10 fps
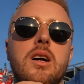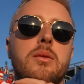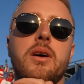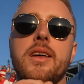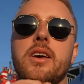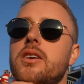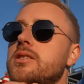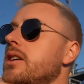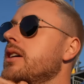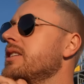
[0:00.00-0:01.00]
Can't remember how that
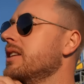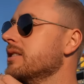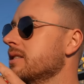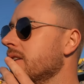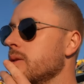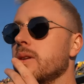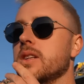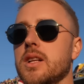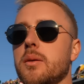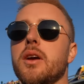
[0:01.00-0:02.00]
goes. And then there's another one
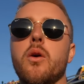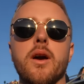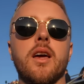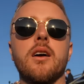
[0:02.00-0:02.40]
that's like a bit quicker.